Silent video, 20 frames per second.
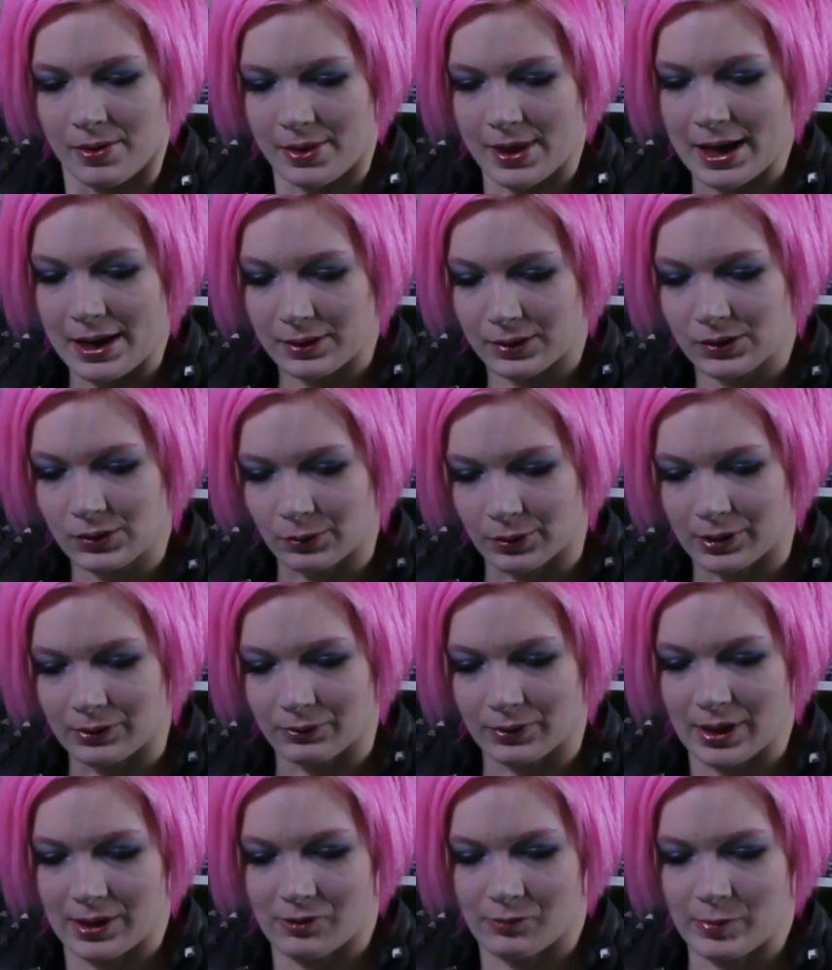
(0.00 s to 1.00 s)
that sort
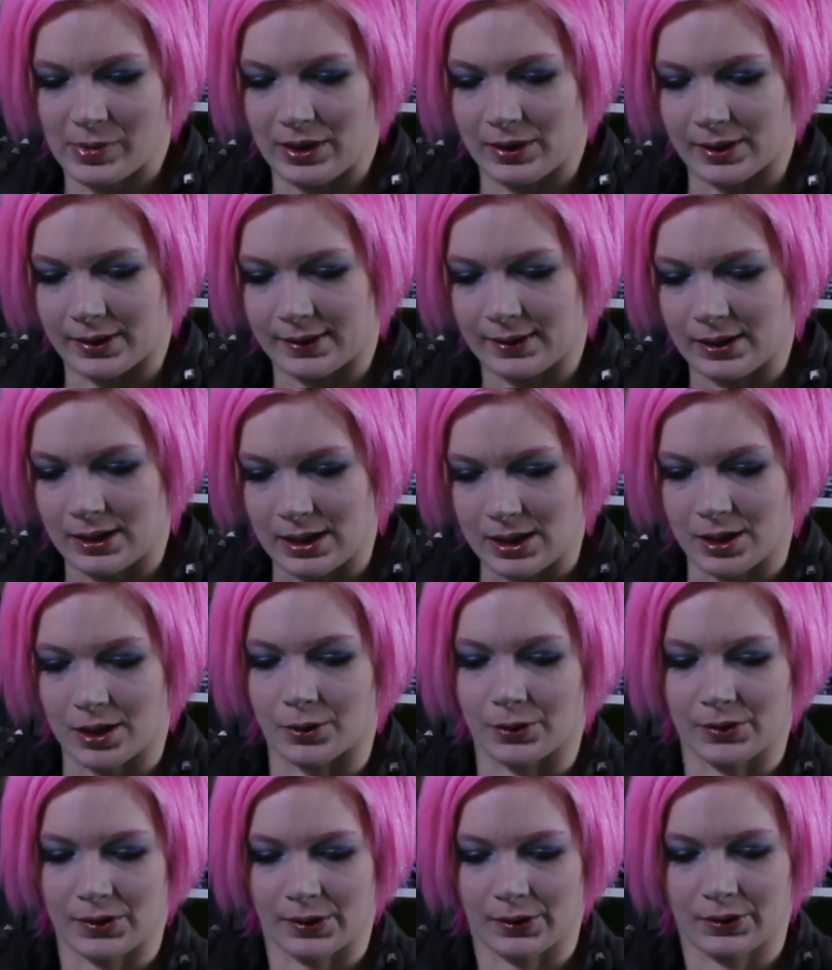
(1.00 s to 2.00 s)
of gave me this
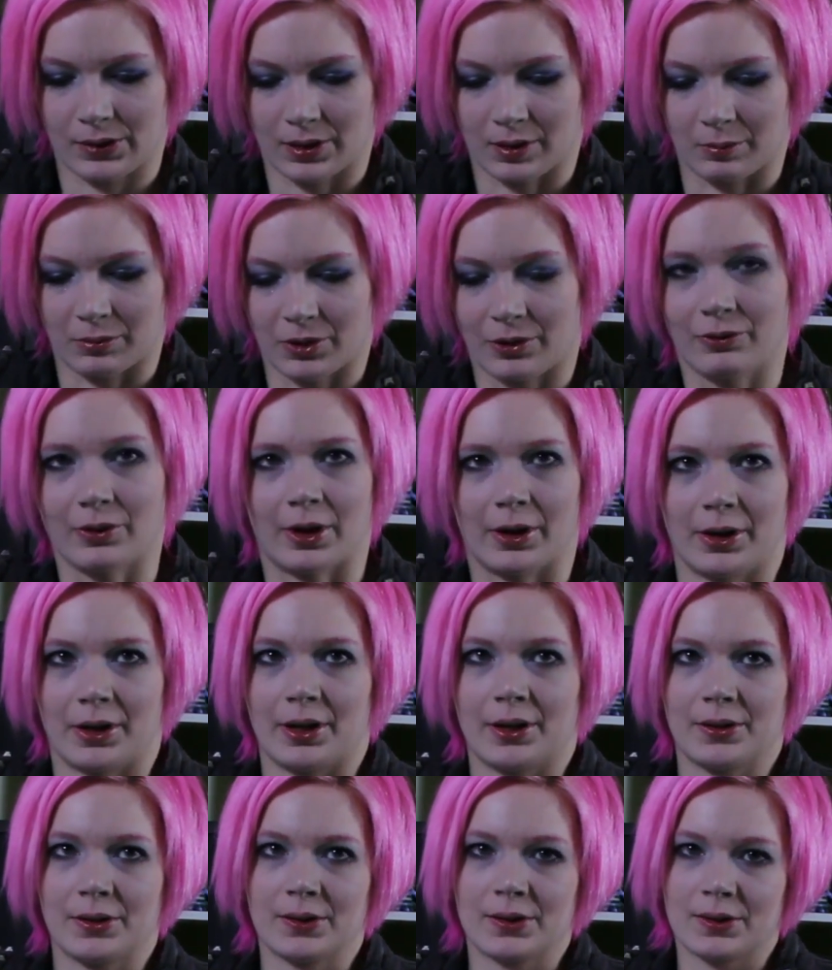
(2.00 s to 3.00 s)
ecosystem of
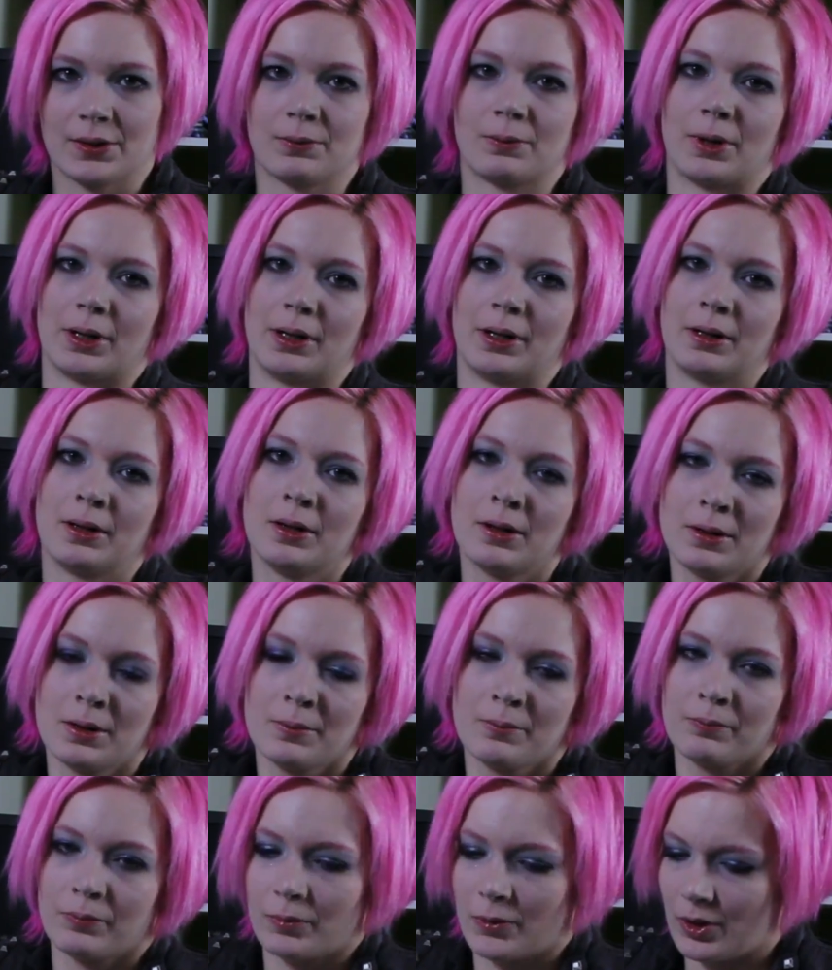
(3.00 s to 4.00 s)
artists where,
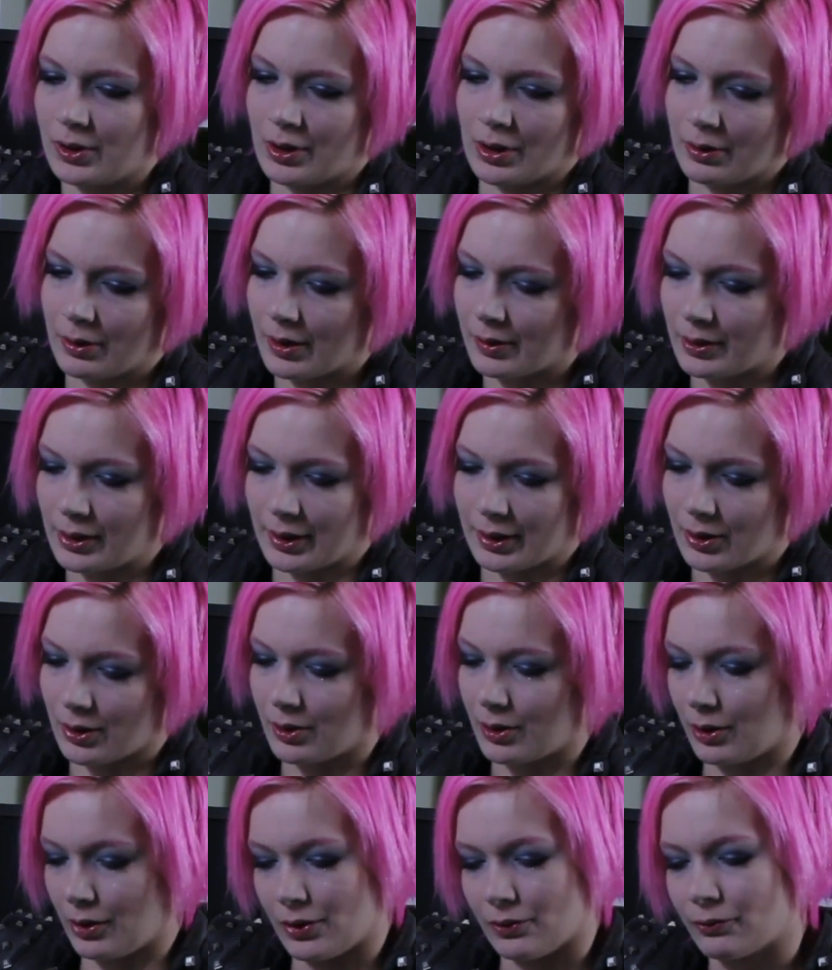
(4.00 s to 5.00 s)
you know, like
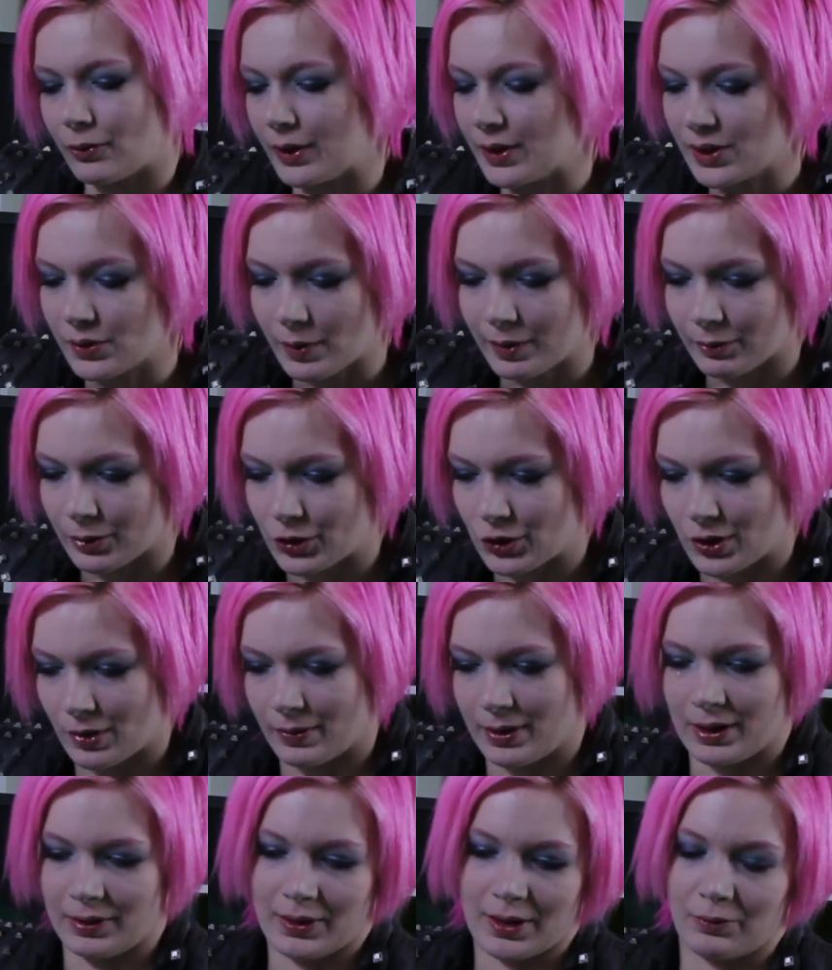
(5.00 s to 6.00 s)
all the friends we were
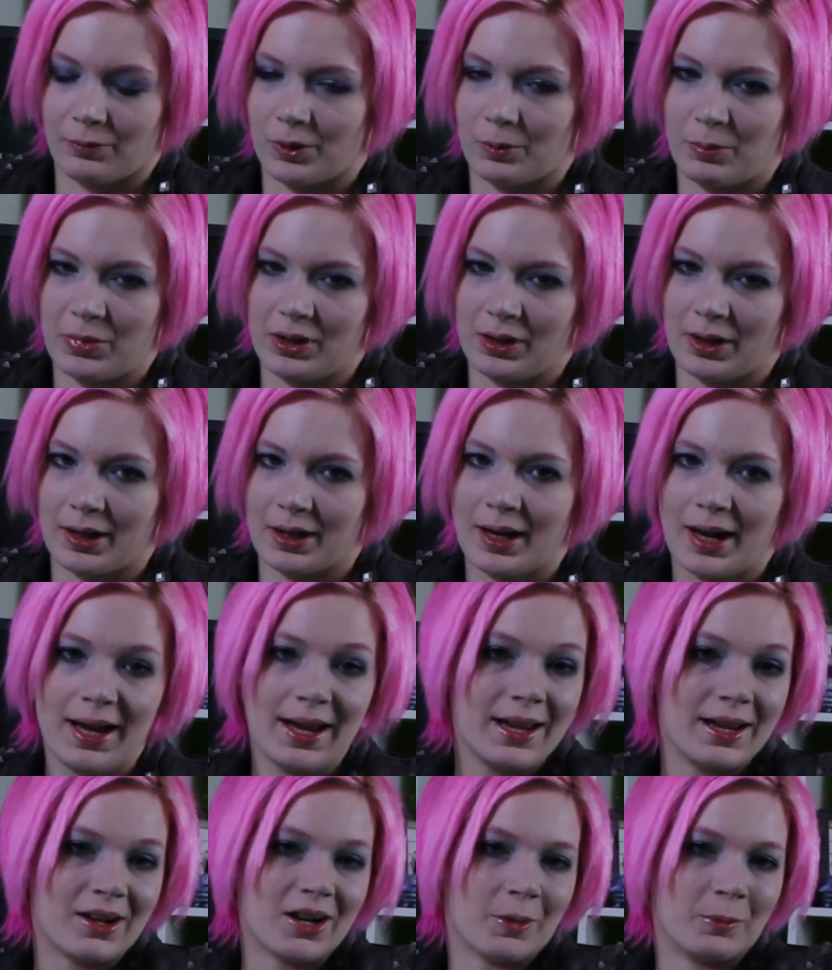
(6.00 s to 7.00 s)
showing then would be like,
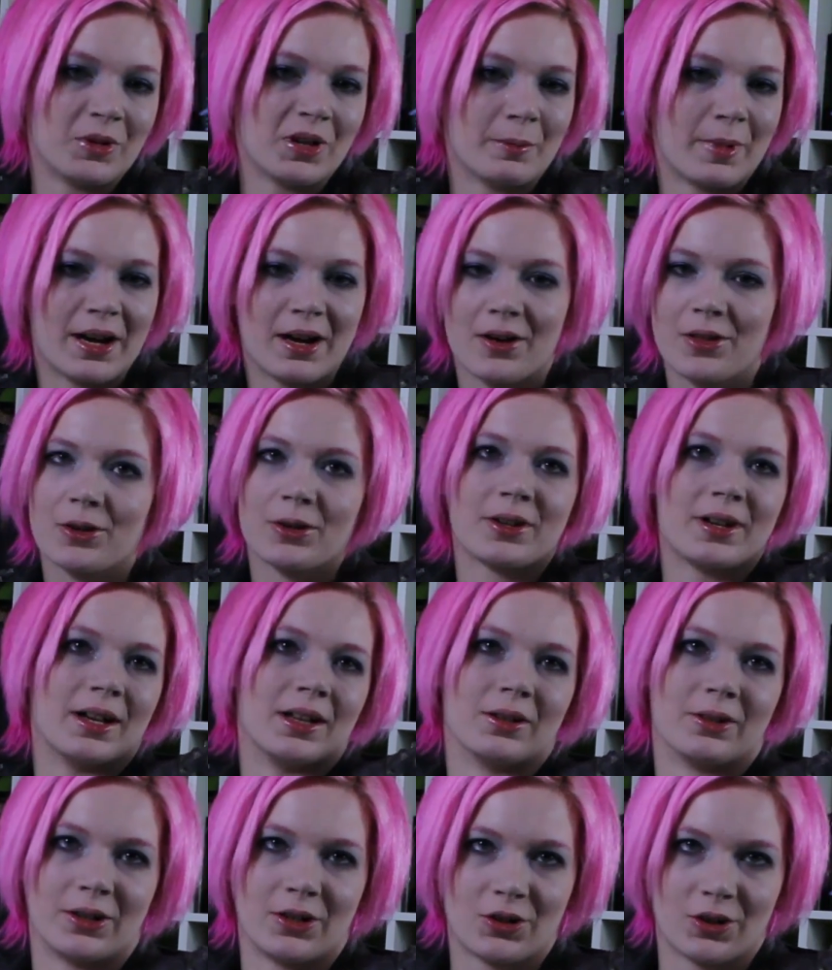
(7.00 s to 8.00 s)
hey, come to my other
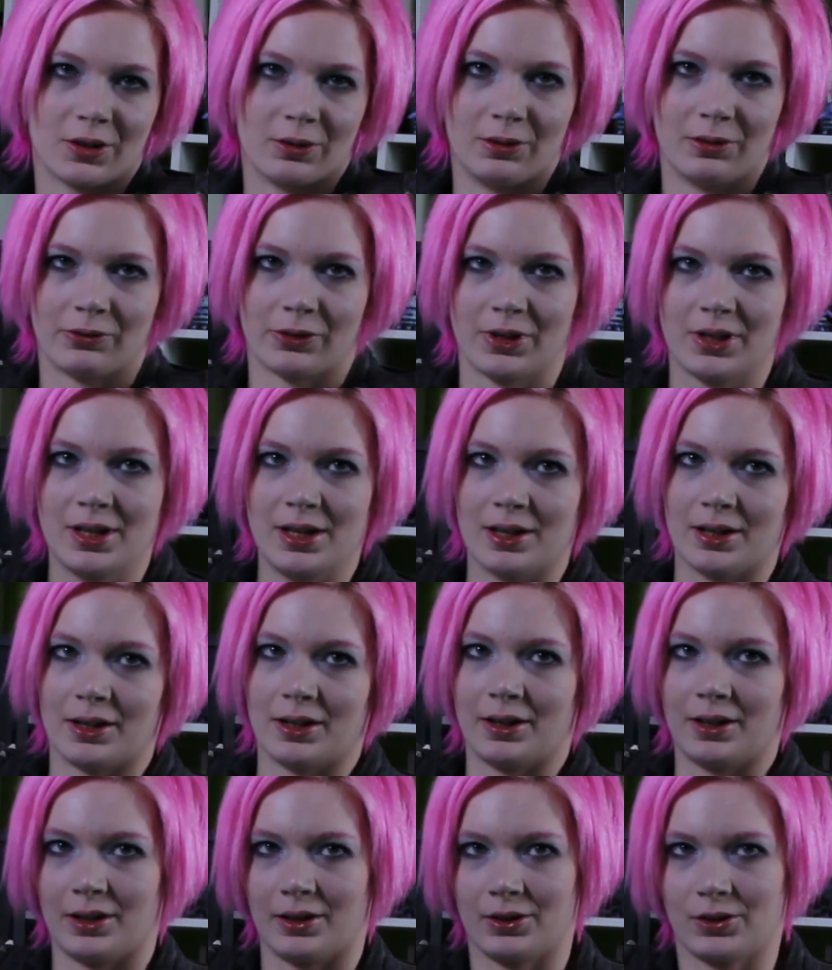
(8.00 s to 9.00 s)
gallery show over
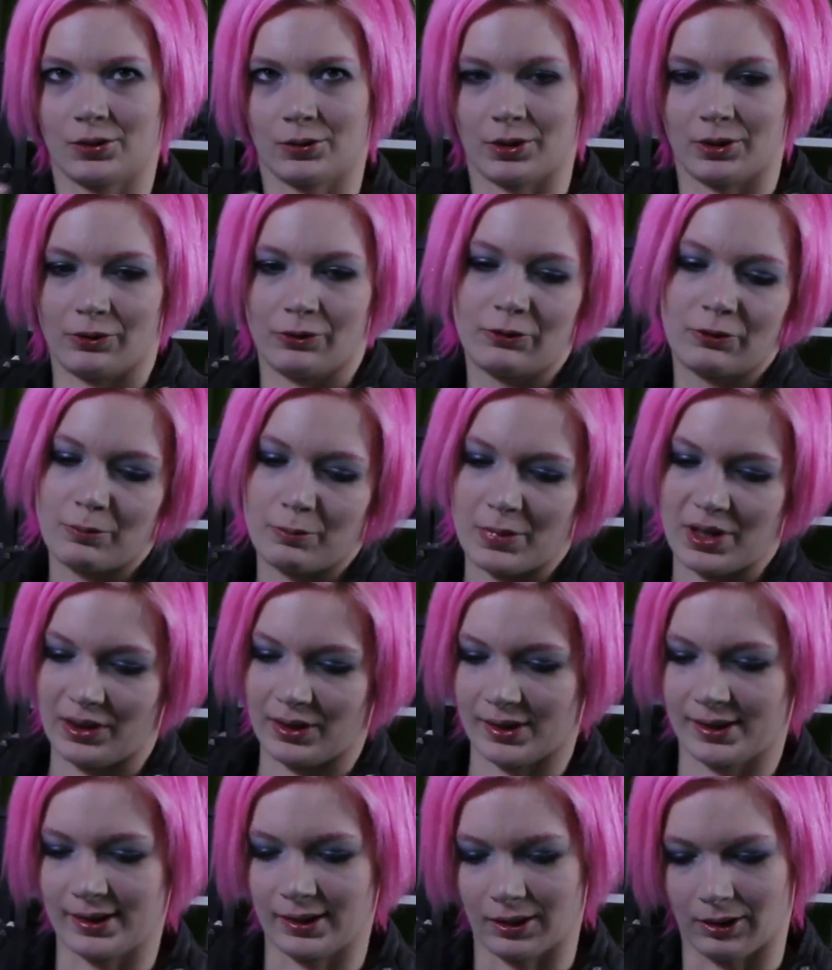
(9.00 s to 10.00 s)
here, and sort of
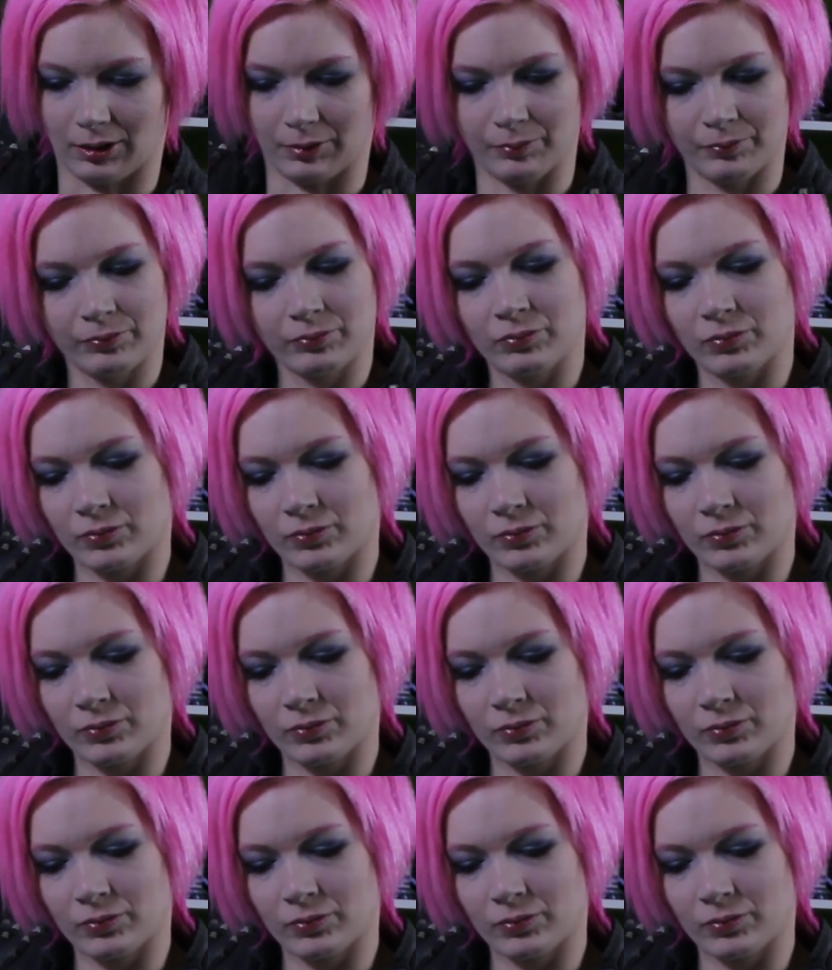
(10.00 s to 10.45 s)
made this little,